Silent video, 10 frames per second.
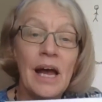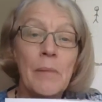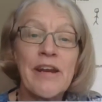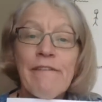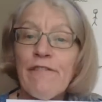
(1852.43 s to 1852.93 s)

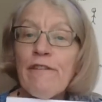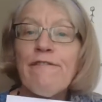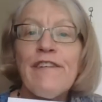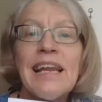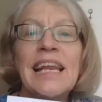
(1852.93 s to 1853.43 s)
But if you're
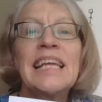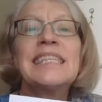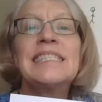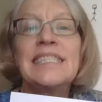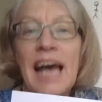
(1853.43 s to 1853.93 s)

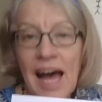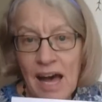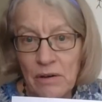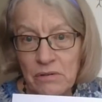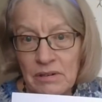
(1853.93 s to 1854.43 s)
feeling
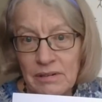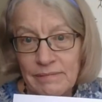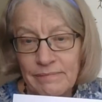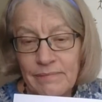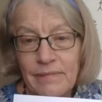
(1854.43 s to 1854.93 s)
down,
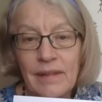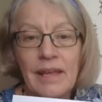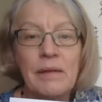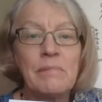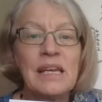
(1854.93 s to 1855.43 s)

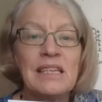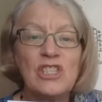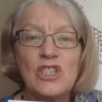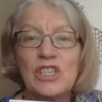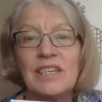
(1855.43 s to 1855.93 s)
it means
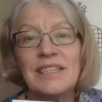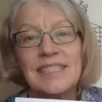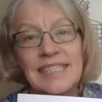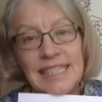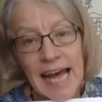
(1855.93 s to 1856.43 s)
you're
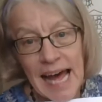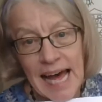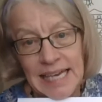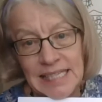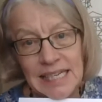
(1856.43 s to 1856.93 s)

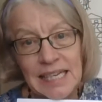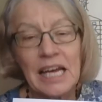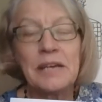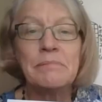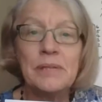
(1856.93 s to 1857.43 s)
sad
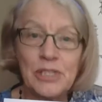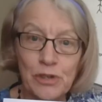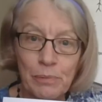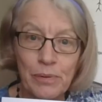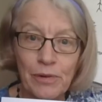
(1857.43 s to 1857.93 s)
and
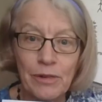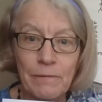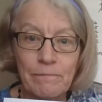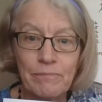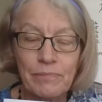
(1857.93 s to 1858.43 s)
miserable.
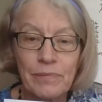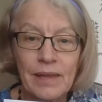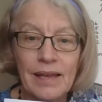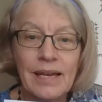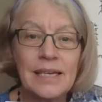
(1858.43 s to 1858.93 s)

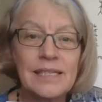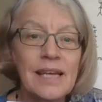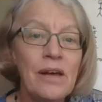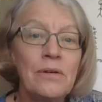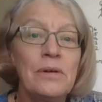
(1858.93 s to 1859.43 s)
So
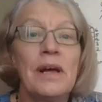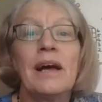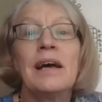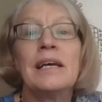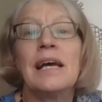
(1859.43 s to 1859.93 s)

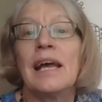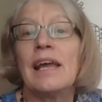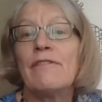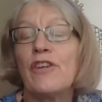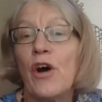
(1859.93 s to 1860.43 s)

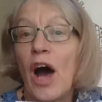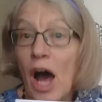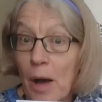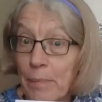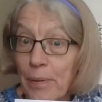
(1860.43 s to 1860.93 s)
if you're
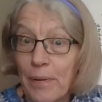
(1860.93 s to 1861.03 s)
up,